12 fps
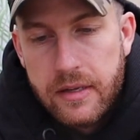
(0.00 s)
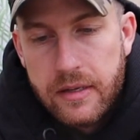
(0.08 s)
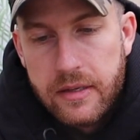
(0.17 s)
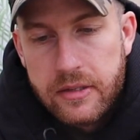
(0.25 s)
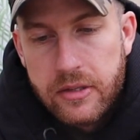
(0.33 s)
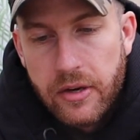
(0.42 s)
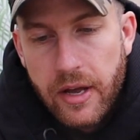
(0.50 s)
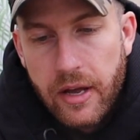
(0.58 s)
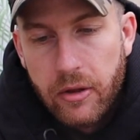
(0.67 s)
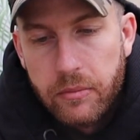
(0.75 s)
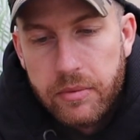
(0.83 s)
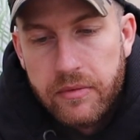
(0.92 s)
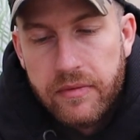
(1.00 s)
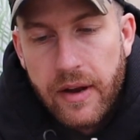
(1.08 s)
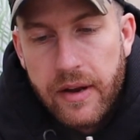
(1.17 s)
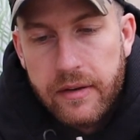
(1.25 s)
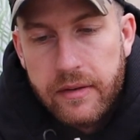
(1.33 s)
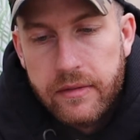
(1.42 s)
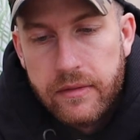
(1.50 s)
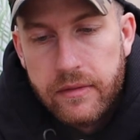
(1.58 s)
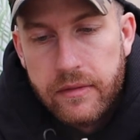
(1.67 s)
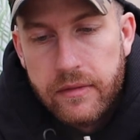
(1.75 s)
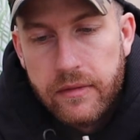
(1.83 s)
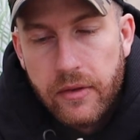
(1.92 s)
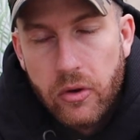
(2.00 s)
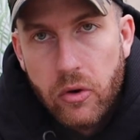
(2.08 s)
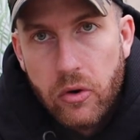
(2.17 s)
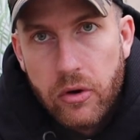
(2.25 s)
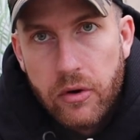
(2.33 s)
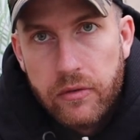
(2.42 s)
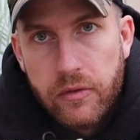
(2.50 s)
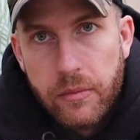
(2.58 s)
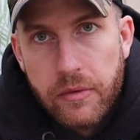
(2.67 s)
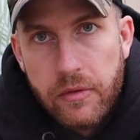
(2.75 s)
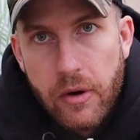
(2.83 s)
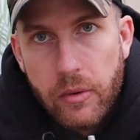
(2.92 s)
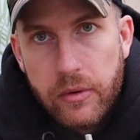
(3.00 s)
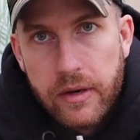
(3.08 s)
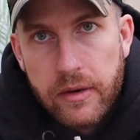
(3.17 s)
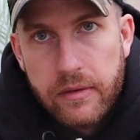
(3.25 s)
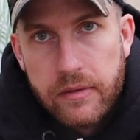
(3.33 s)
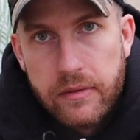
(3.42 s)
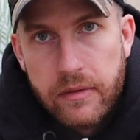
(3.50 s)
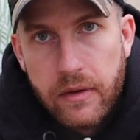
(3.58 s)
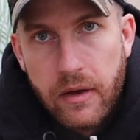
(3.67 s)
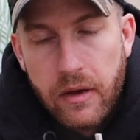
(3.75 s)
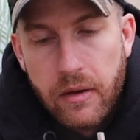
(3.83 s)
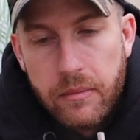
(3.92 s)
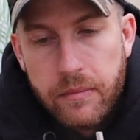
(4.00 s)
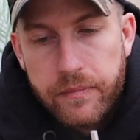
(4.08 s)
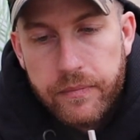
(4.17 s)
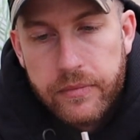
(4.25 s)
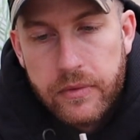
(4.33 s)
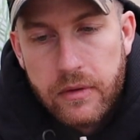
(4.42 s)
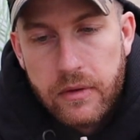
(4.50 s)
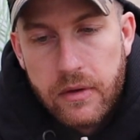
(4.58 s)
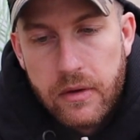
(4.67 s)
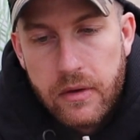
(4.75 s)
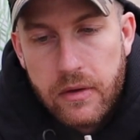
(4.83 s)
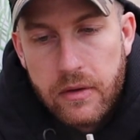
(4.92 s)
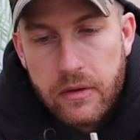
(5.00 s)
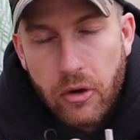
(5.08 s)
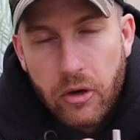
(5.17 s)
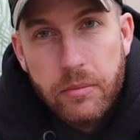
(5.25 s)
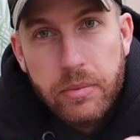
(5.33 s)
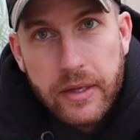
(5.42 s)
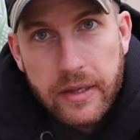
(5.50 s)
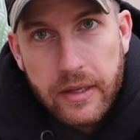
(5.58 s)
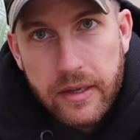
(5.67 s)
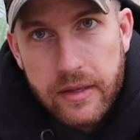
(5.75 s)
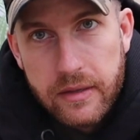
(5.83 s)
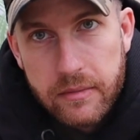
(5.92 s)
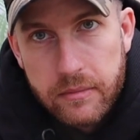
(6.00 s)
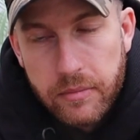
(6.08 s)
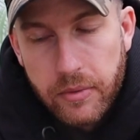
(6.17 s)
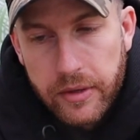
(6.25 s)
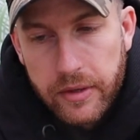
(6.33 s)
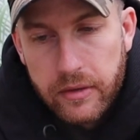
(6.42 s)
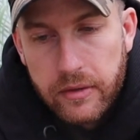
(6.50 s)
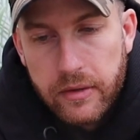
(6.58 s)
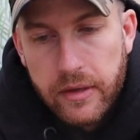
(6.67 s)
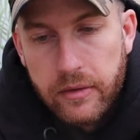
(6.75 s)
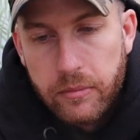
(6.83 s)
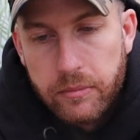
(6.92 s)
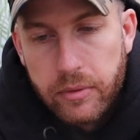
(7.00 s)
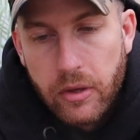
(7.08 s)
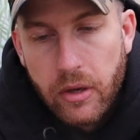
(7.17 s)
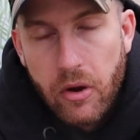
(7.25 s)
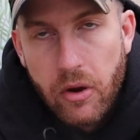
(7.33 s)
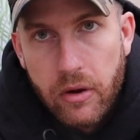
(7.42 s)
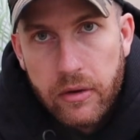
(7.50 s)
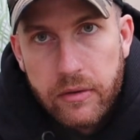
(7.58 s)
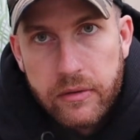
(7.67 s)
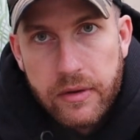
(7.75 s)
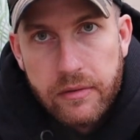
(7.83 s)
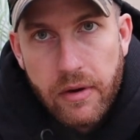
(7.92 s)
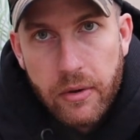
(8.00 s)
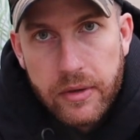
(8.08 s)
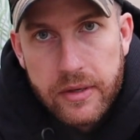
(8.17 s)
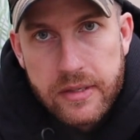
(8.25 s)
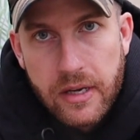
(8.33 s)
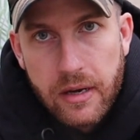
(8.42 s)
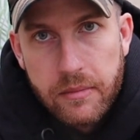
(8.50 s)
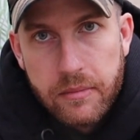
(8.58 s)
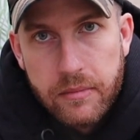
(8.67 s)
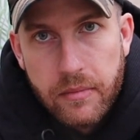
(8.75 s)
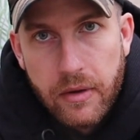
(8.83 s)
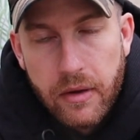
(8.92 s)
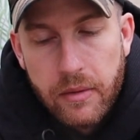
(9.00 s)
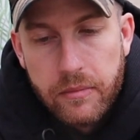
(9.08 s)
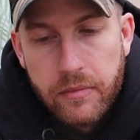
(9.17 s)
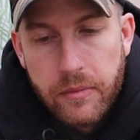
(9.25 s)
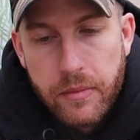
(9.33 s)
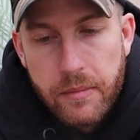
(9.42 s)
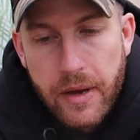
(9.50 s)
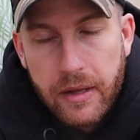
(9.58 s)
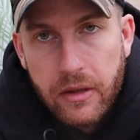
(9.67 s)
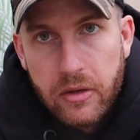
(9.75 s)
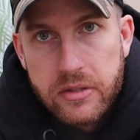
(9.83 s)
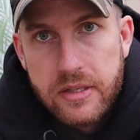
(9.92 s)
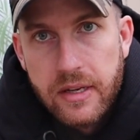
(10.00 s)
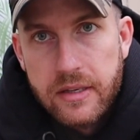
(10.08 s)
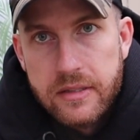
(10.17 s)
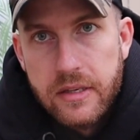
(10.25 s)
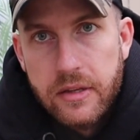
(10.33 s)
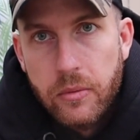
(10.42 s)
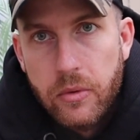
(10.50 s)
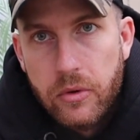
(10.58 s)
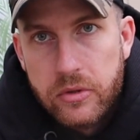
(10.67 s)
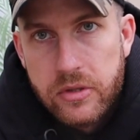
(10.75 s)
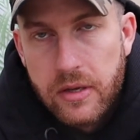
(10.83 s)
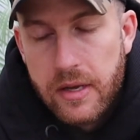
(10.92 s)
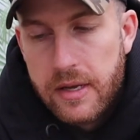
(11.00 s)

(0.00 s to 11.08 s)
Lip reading: it's going to help prevent the hook from eroding. Not completely, but it'll prolong the eroding time from the metal oxidising in the water.